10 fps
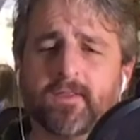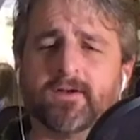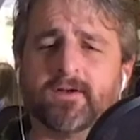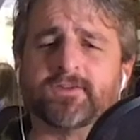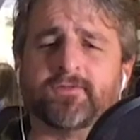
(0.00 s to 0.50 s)

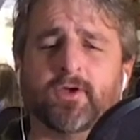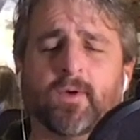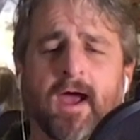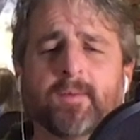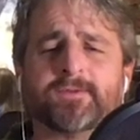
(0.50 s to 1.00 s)
There's a few
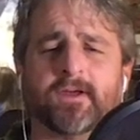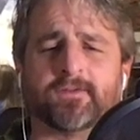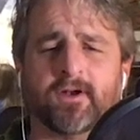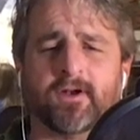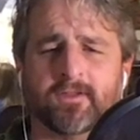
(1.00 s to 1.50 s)
apps
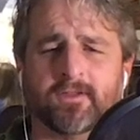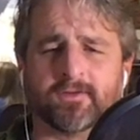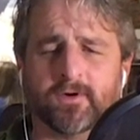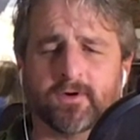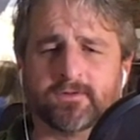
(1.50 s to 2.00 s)
out there in
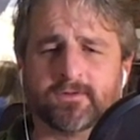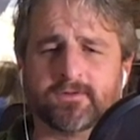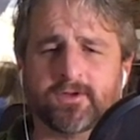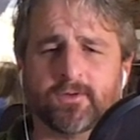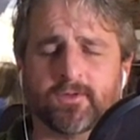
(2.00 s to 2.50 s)
this world,
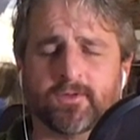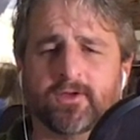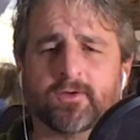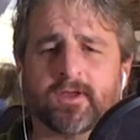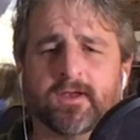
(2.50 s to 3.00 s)
too, that
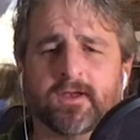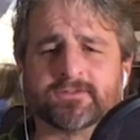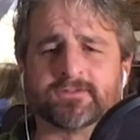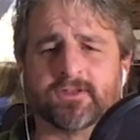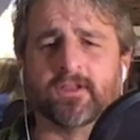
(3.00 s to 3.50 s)
you can
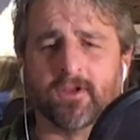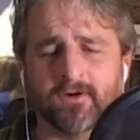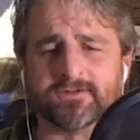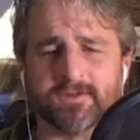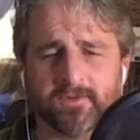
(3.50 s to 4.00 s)
actually
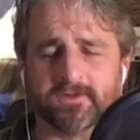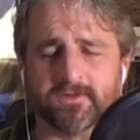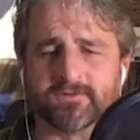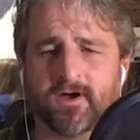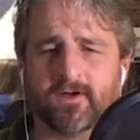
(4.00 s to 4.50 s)
learn some of
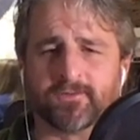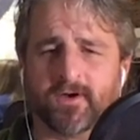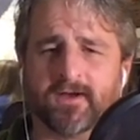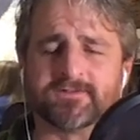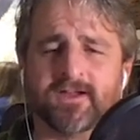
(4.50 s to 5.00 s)
these calls,
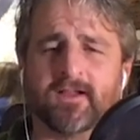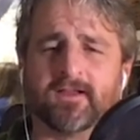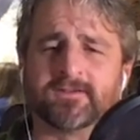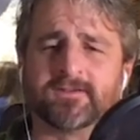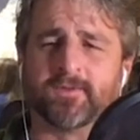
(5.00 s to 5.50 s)
right? It's not
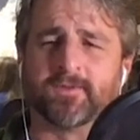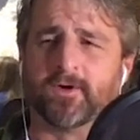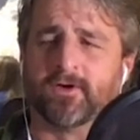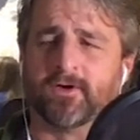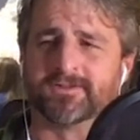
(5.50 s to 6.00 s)
like something
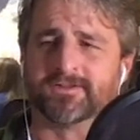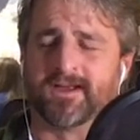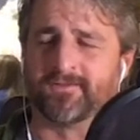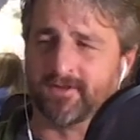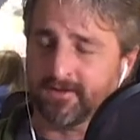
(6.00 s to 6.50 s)
where you just
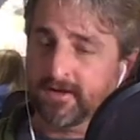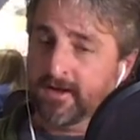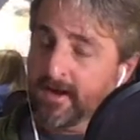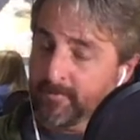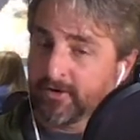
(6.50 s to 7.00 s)
have to,
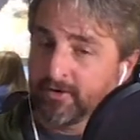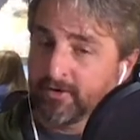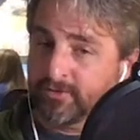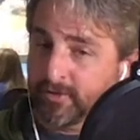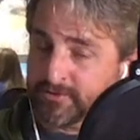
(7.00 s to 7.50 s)
I mean,
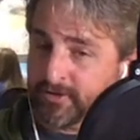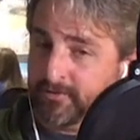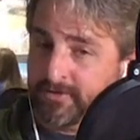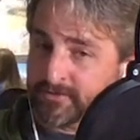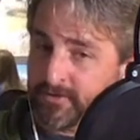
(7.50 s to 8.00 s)
YouTube's a good
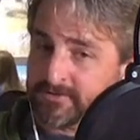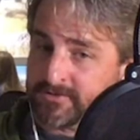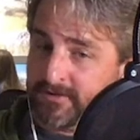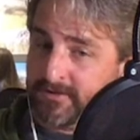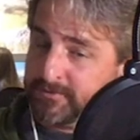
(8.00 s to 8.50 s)
resource,
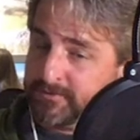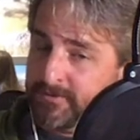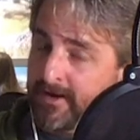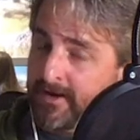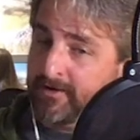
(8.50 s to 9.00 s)
and
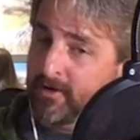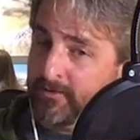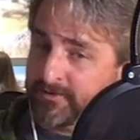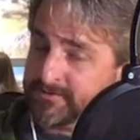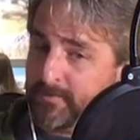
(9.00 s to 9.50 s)
I know
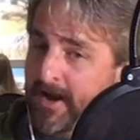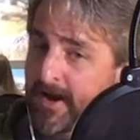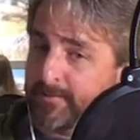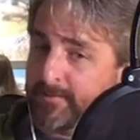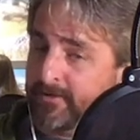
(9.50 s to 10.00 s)
there's some
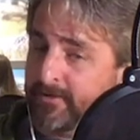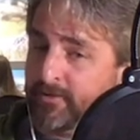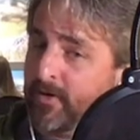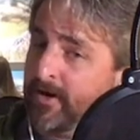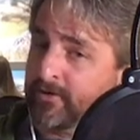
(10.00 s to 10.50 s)
apps. I don't
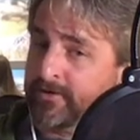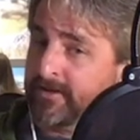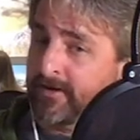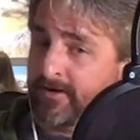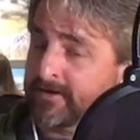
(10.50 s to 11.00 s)
know how good
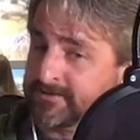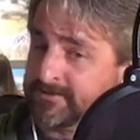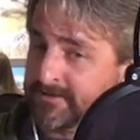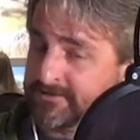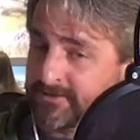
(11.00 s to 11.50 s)
they are because
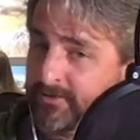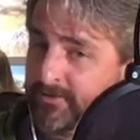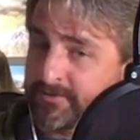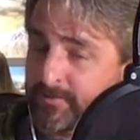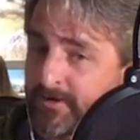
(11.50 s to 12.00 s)
I just don't
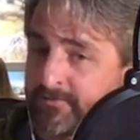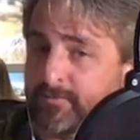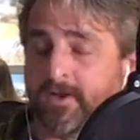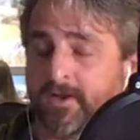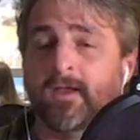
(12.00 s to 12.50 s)
use them enough,
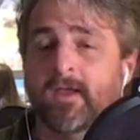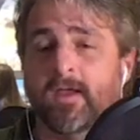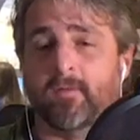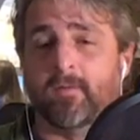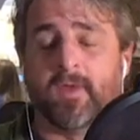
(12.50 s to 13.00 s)
but
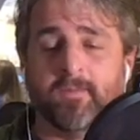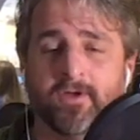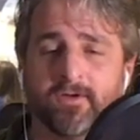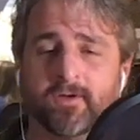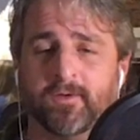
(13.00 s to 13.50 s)
maybe
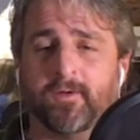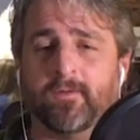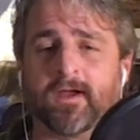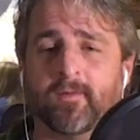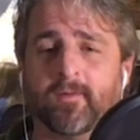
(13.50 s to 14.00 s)
you could
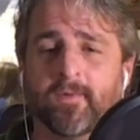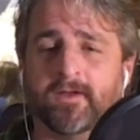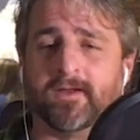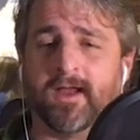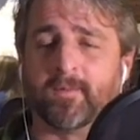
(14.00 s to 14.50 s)
recommend
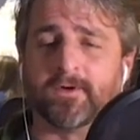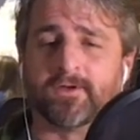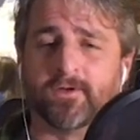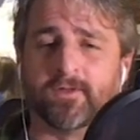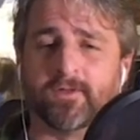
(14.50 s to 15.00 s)
an app or
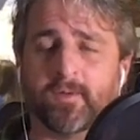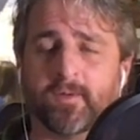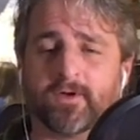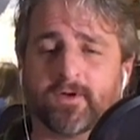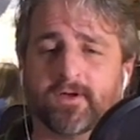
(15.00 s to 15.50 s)
two that
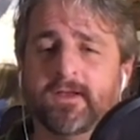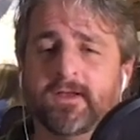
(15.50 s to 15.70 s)
people could